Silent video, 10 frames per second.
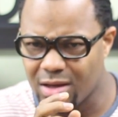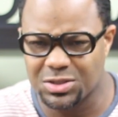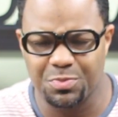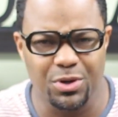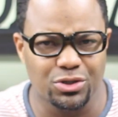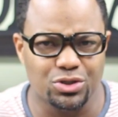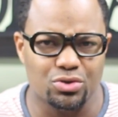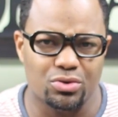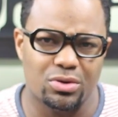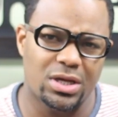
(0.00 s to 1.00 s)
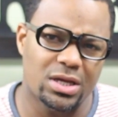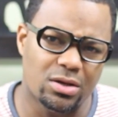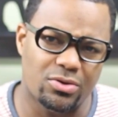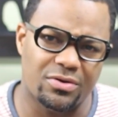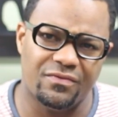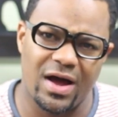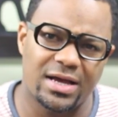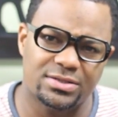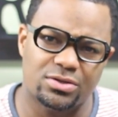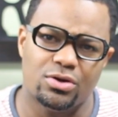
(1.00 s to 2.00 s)
spiritual healer,
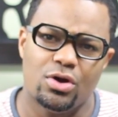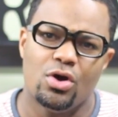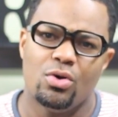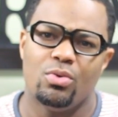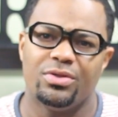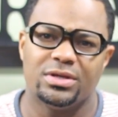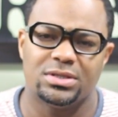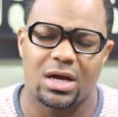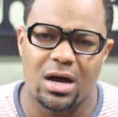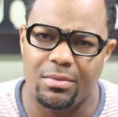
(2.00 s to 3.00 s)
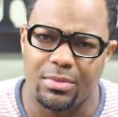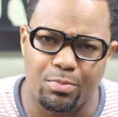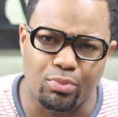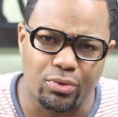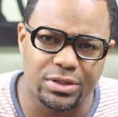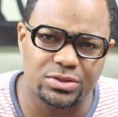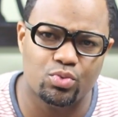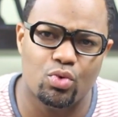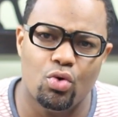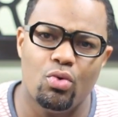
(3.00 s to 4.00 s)
advisor, whether it's a priest,
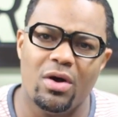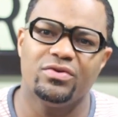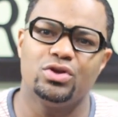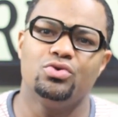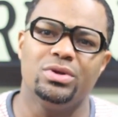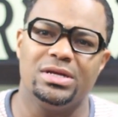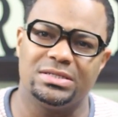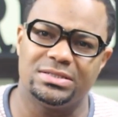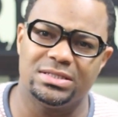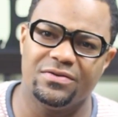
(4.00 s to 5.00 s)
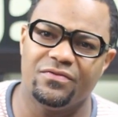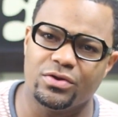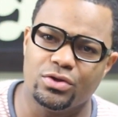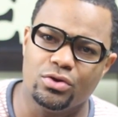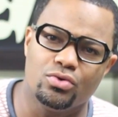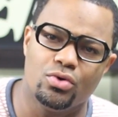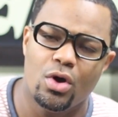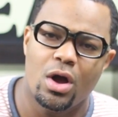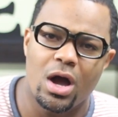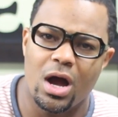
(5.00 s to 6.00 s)
whoever you need to see for you,